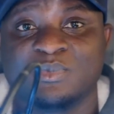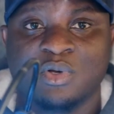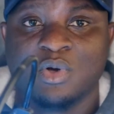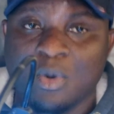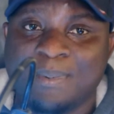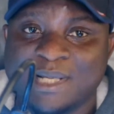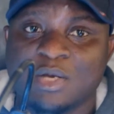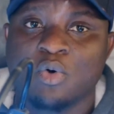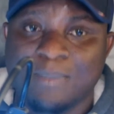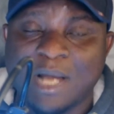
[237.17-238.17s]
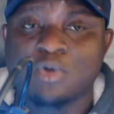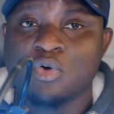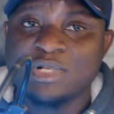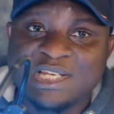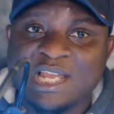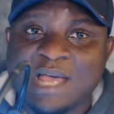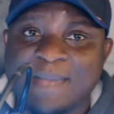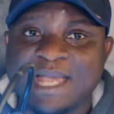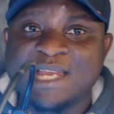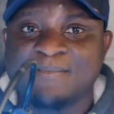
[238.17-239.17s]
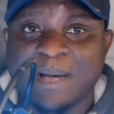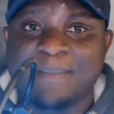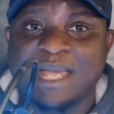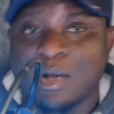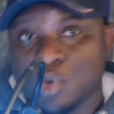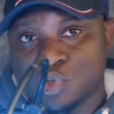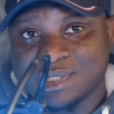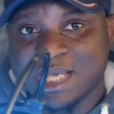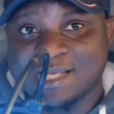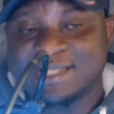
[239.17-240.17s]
o be say oba no onyini ebe nipa ben e society